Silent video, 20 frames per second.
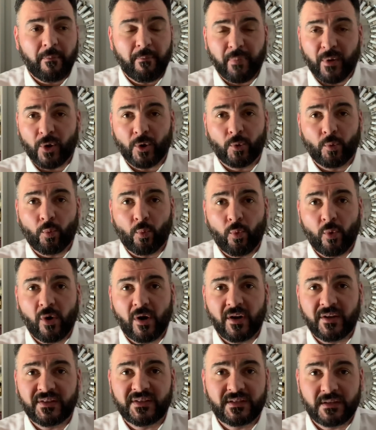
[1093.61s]
burnt
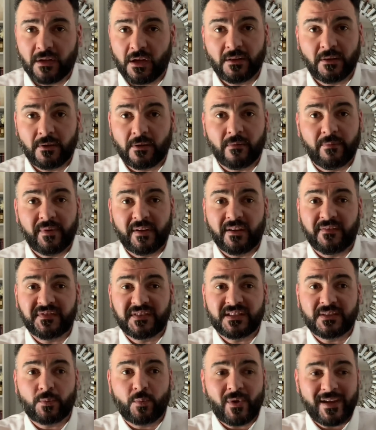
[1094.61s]
woods a little bit of
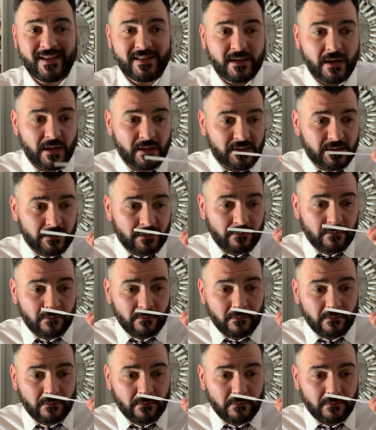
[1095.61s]
sweetness.